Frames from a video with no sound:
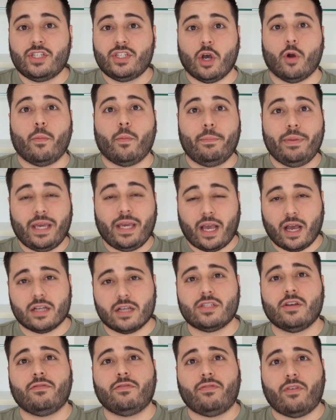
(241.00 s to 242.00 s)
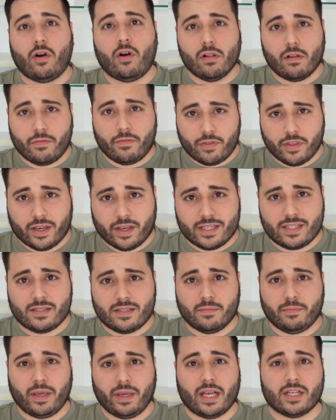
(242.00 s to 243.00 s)
So because of all of
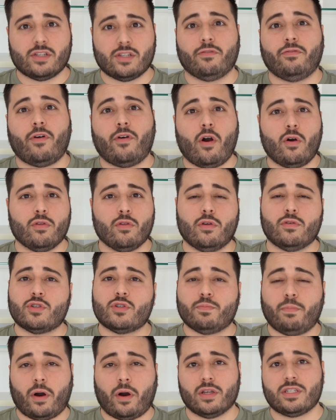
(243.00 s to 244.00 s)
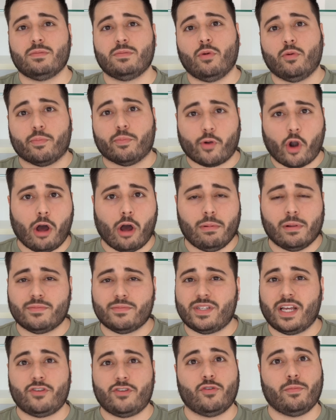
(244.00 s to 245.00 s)
this, because of all those possible
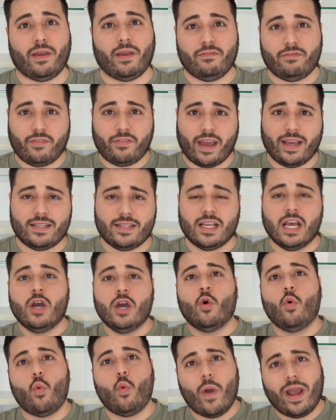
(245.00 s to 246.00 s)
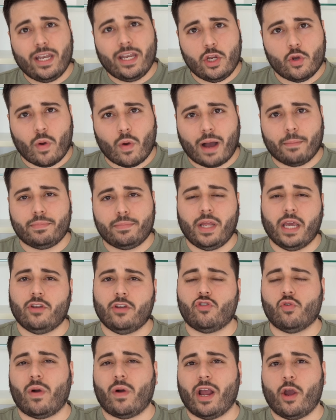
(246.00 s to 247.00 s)
problems that you may face when you
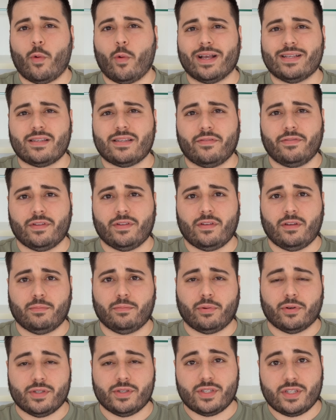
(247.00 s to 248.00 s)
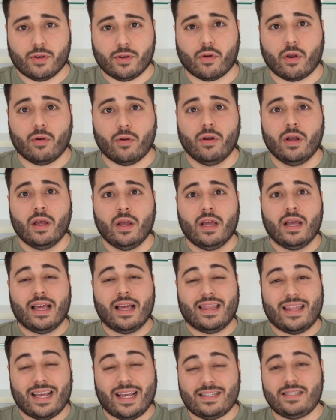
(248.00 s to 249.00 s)
update to i O S seventeen point zero,
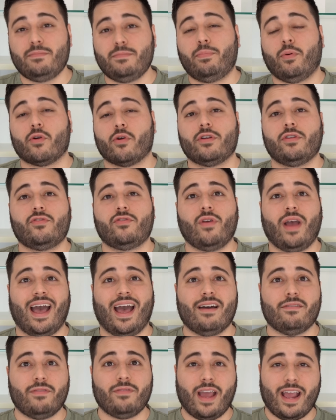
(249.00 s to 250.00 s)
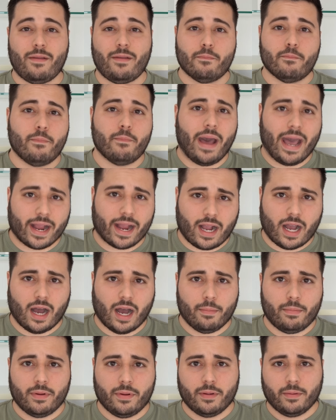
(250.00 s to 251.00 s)
it's important to have a
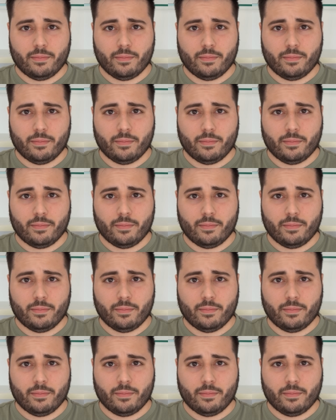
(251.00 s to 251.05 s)
backup.